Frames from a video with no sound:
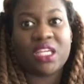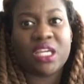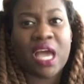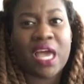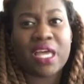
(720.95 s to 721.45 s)

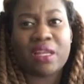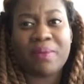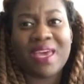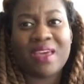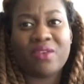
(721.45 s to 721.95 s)
he got hella
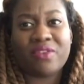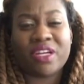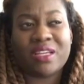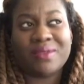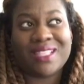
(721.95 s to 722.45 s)
mad over
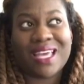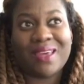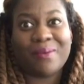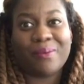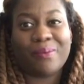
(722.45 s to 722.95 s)
it. I was
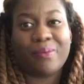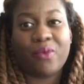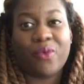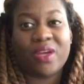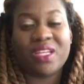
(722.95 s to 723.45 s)
like,
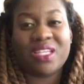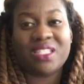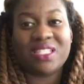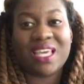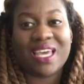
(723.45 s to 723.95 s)
one,
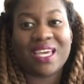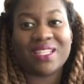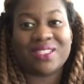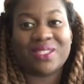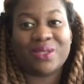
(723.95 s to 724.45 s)
he's
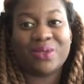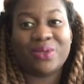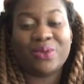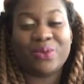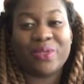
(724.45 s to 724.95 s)
gay.
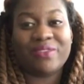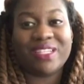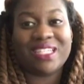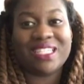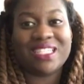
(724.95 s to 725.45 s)
Two, we
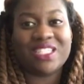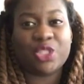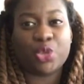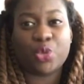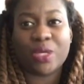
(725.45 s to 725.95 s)
really
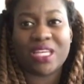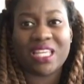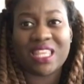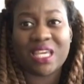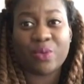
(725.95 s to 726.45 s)
didn't do
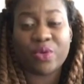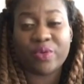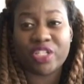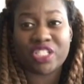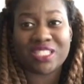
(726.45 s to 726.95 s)
anything. We
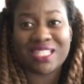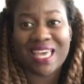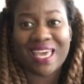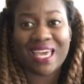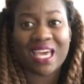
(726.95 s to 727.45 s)
were just
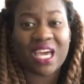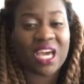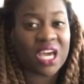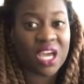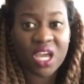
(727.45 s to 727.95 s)
like
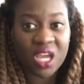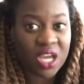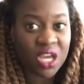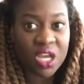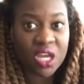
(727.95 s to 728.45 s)

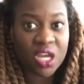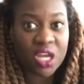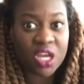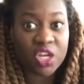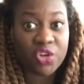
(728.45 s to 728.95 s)

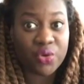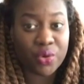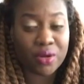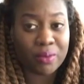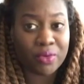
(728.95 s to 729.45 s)

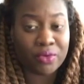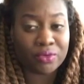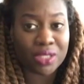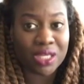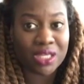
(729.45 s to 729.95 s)

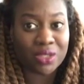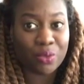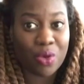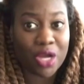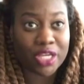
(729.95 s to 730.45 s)
normal, like
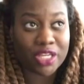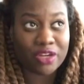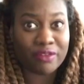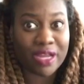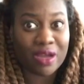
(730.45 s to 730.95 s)
walking
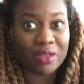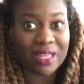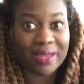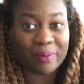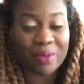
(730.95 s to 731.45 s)
around.
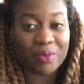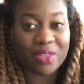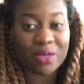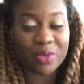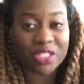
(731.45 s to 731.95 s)
Like, people
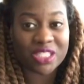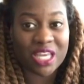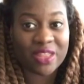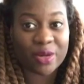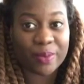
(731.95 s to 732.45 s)
think we're
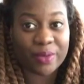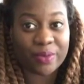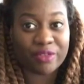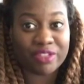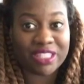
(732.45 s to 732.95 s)
together, but
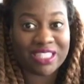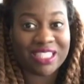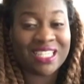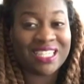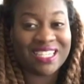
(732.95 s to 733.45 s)
we're
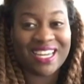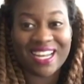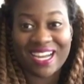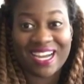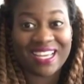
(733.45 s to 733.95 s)
really
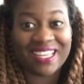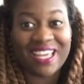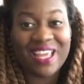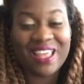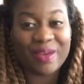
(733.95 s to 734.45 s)
not.
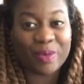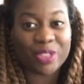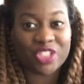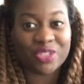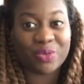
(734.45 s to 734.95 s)

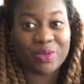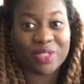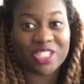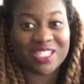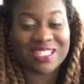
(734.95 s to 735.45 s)
We
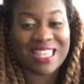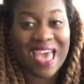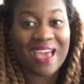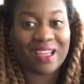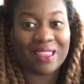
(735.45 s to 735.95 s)
were just
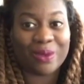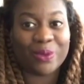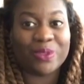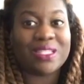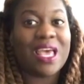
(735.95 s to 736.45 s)
that
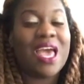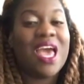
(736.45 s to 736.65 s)
close.